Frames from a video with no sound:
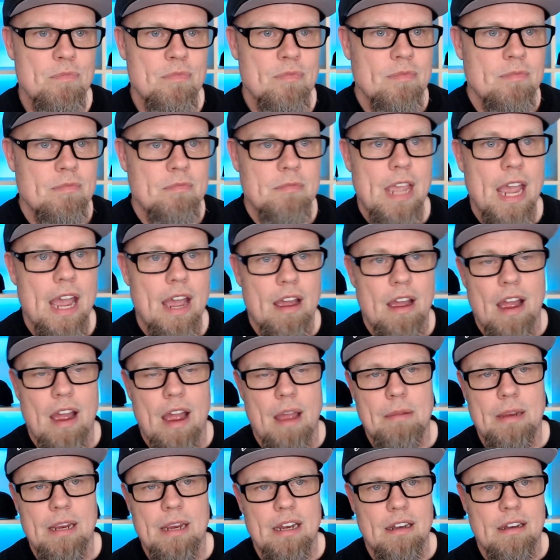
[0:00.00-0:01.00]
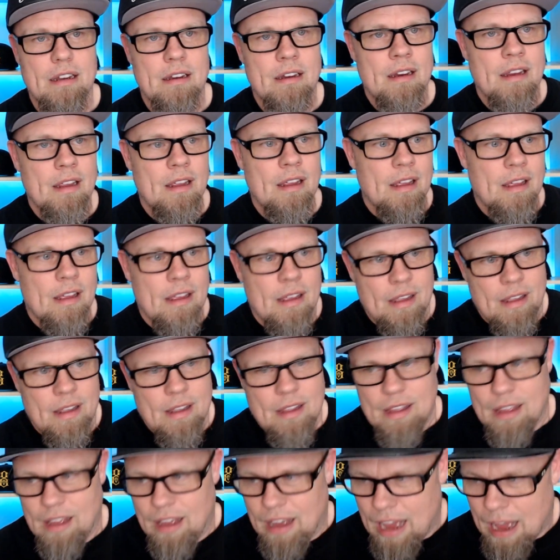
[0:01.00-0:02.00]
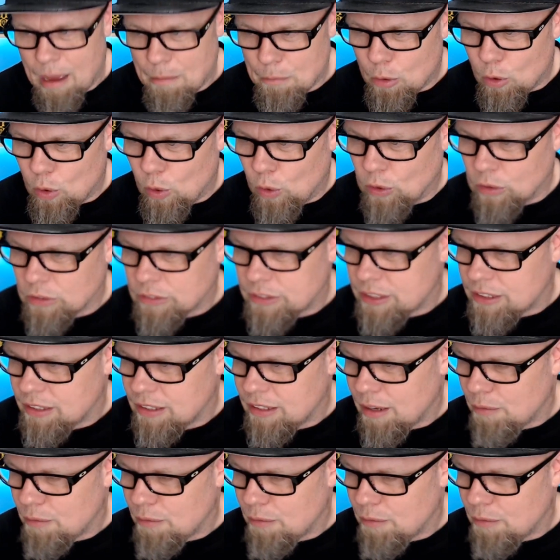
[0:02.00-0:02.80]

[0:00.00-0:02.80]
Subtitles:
yeah, I mean, I'm old,